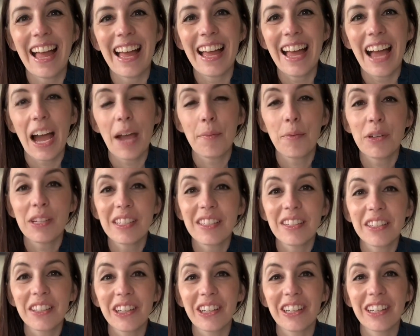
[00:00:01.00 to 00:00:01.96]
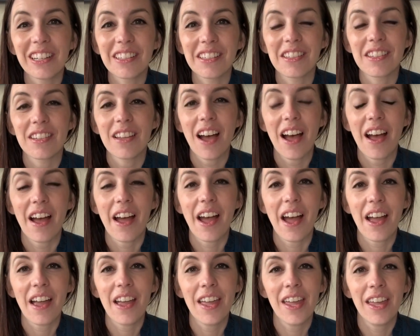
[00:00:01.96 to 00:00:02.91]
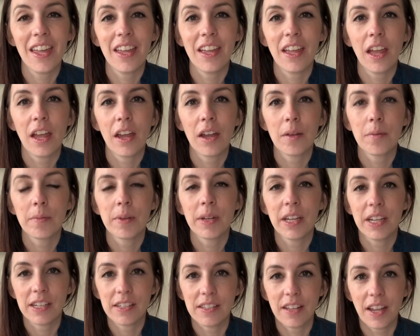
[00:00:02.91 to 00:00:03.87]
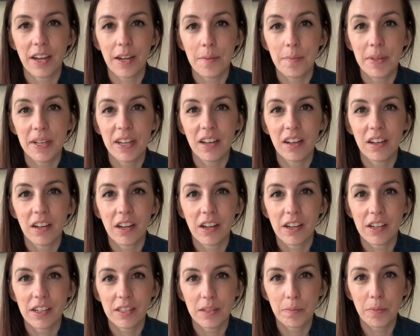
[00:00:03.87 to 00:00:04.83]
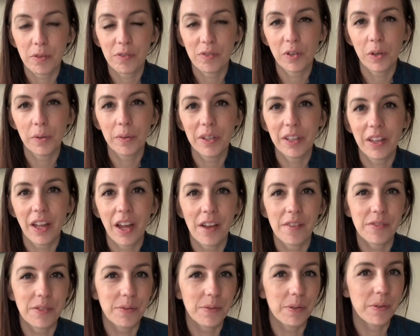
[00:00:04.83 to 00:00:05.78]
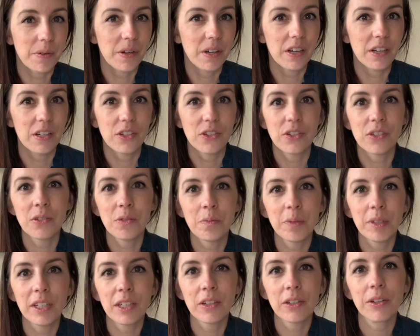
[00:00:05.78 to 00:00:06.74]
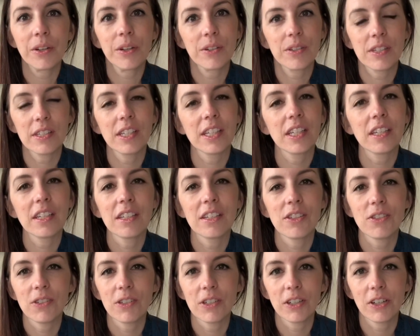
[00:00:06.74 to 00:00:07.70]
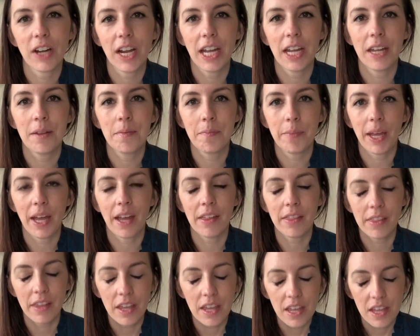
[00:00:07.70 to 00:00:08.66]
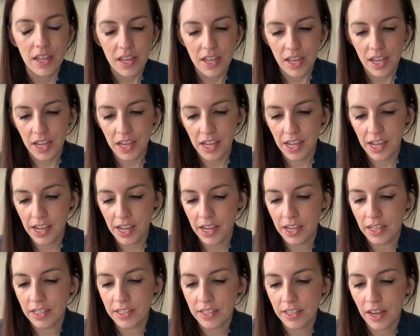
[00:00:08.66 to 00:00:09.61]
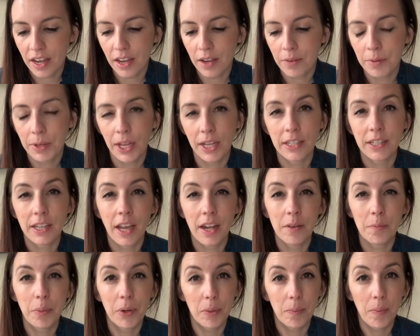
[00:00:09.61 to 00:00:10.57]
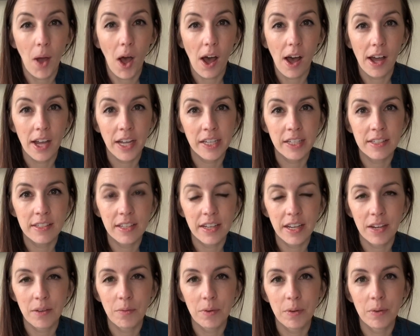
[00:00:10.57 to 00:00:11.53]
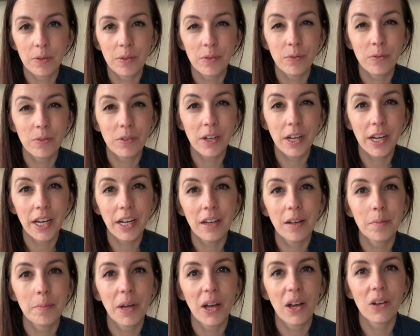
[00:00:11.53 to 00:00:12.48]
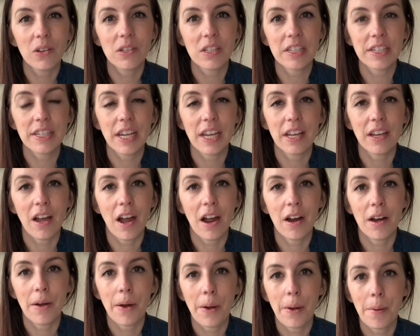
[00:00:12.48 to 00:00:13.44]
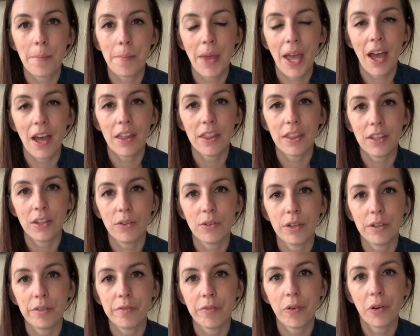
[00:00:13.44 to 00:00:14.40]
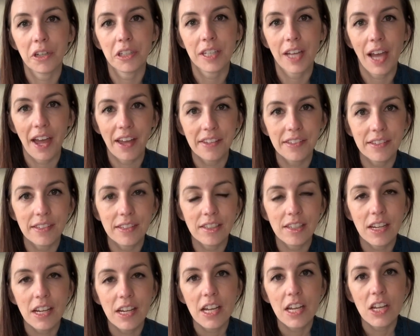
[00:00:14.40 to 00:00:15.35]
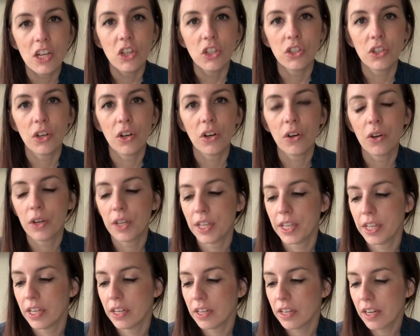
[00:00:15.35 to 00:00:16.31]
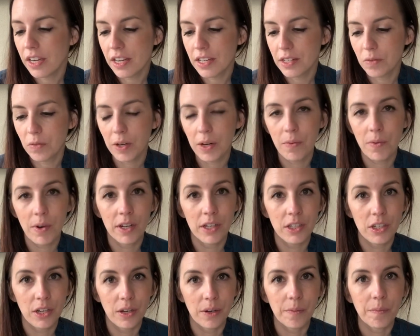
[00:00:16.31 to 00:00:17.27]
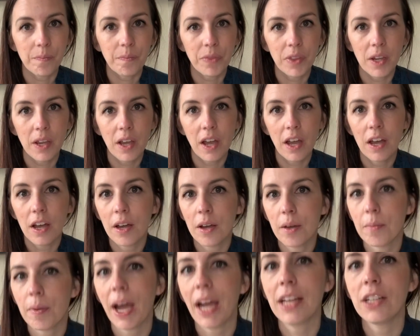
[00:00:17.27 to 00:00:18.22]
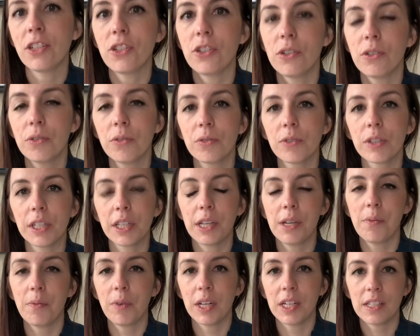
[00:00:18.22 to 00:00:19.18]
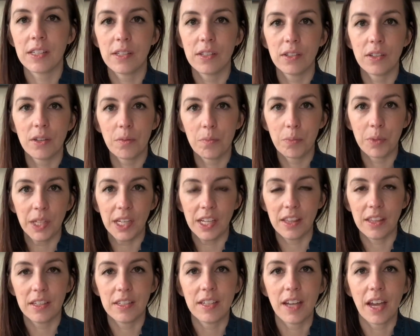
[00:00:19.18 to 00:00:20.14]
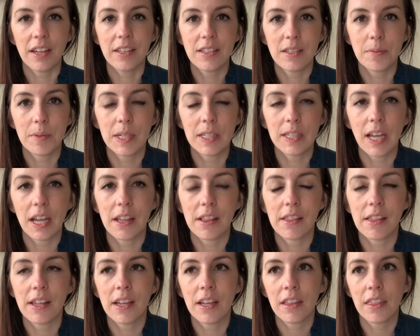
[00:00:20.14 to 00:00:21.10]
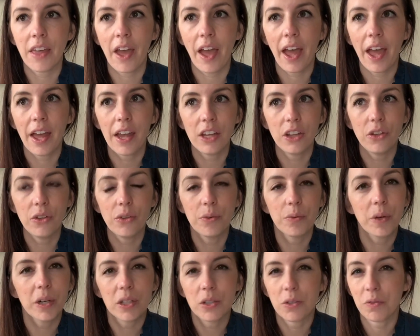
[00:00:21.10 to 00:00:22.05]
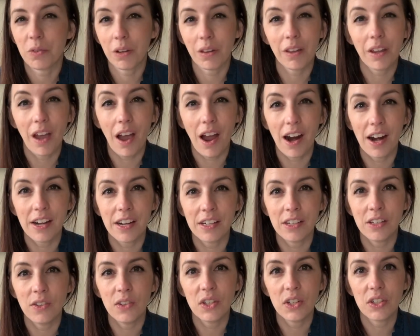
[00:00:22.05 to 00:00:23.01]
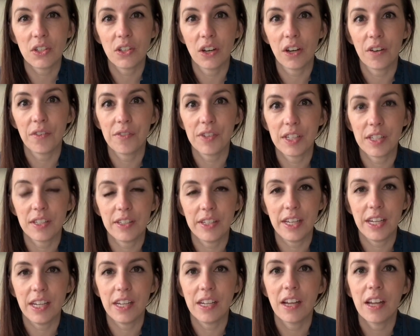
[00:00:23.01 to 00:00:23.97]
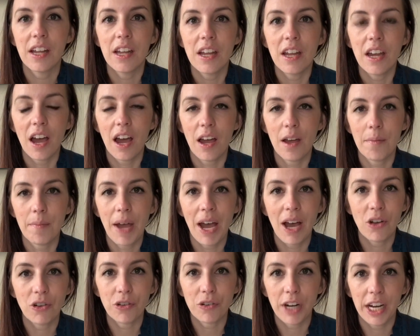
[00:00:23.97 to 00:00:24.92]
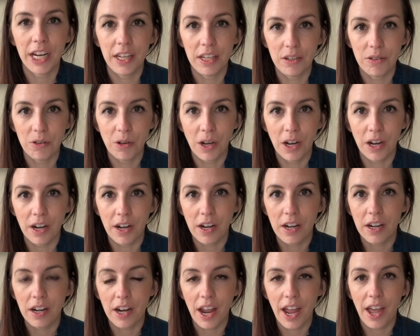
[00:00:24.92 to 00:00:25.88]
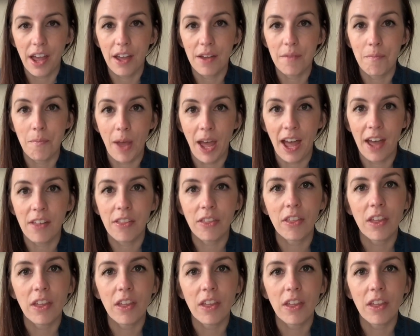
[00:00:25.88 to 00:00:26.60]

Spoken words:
Hi boys and girls. I am excited because before we left we were zooming and cruising and doing great in math, and we had to kind of put a pause and we were right about to take our math unit 4 test. So here is what I want to do. I do really want to still complete the test because I think that you worked really hard and you deserve to see how great you are at math.